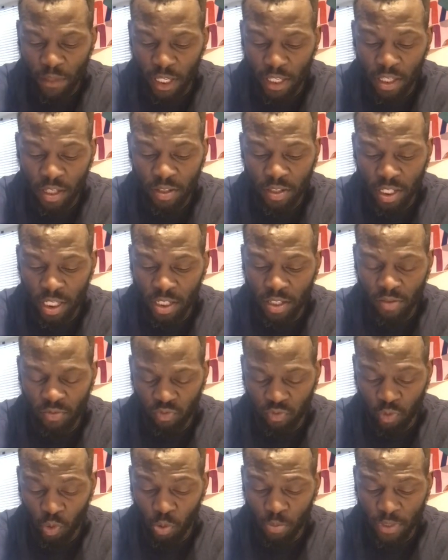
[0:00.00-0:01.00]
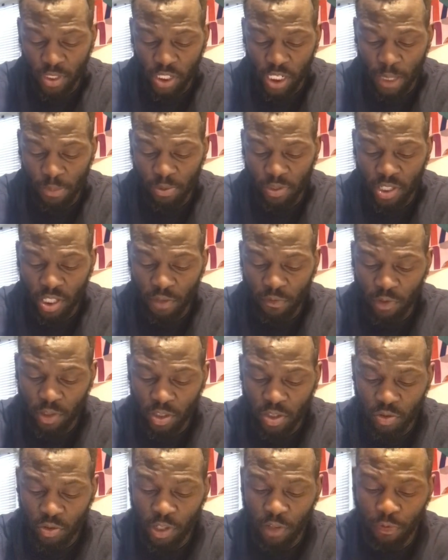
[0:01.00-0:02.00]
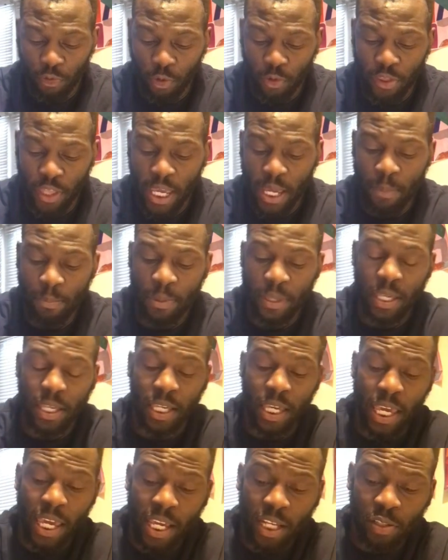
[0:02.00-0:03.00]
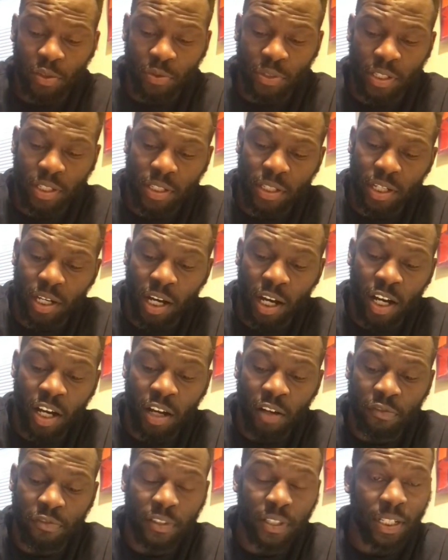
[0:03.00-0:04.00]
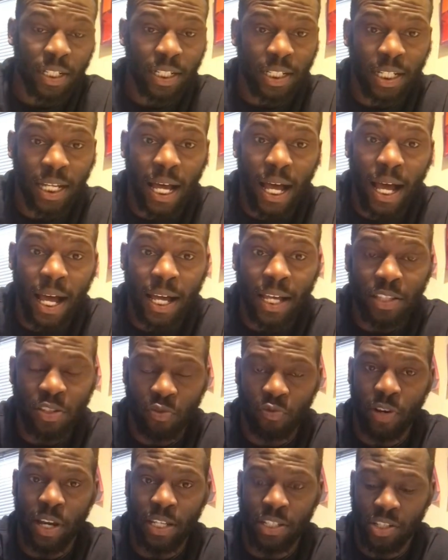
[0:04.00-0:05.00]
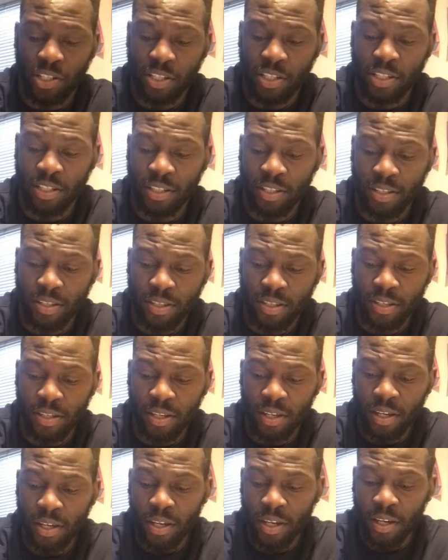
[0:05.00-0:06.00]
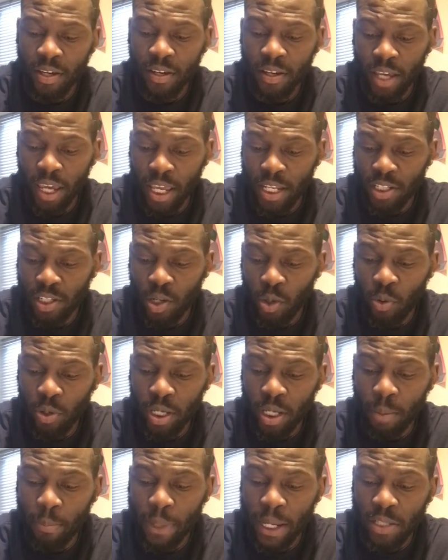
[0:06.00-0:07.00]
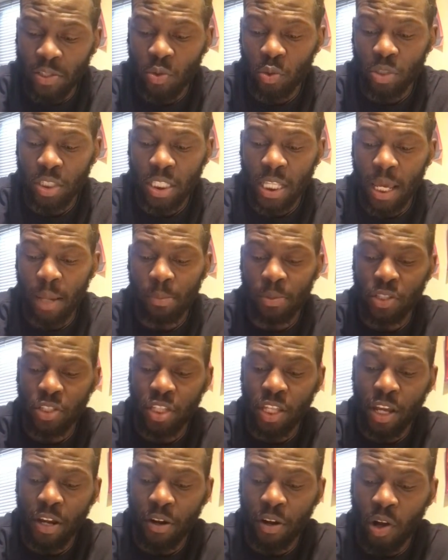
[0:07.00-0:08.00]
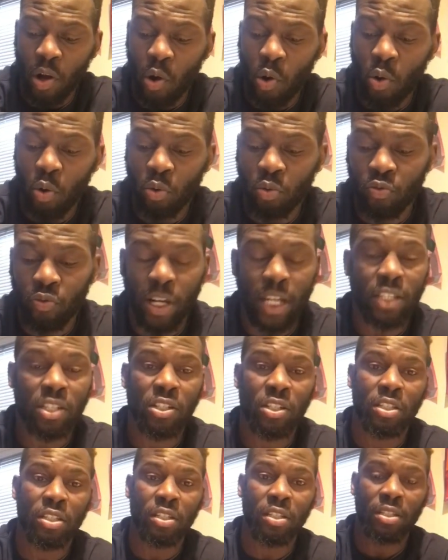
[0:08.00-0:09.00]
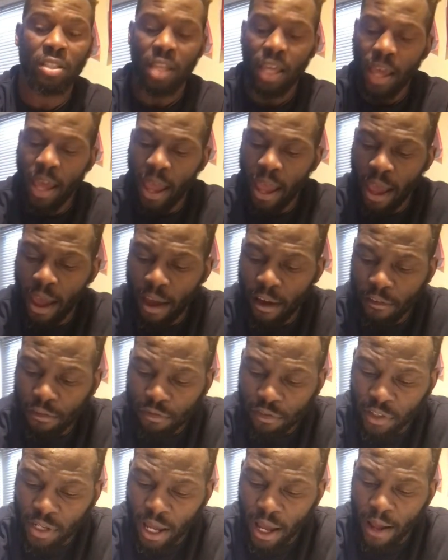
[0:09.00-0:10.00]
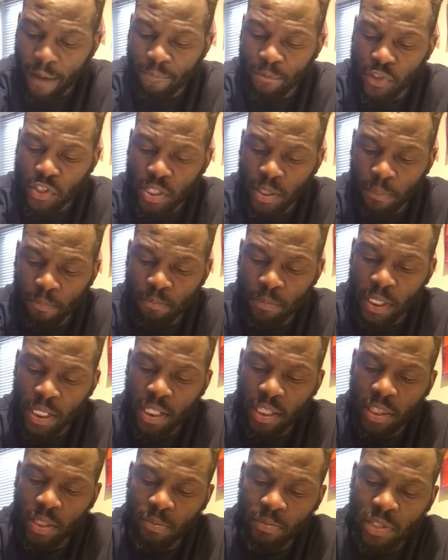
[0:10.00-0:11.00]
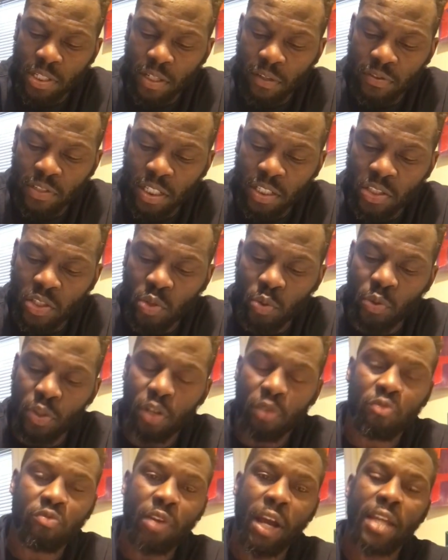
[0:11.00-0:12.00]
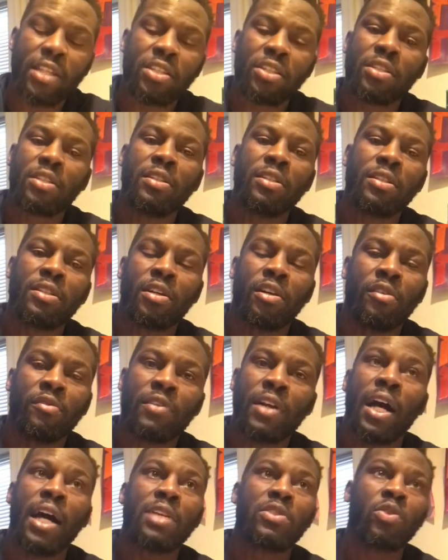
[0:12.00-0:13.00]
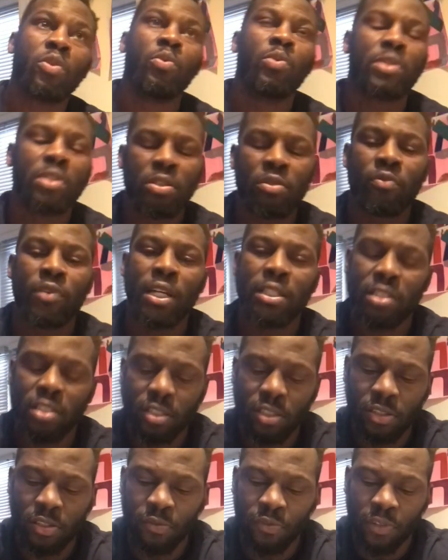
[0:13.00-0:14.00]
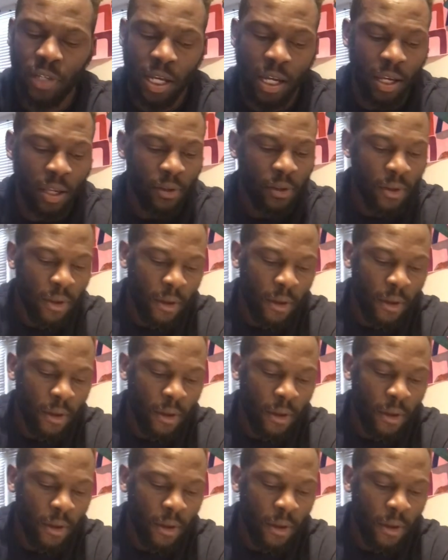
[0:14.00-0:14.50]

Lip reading: in Romans chapter 10 verse 3, for they being ignorant of God's righteousness and going about to establish their own righteousness, have not submitted themselves unto the righteousness of God. So what's the righteousness of God?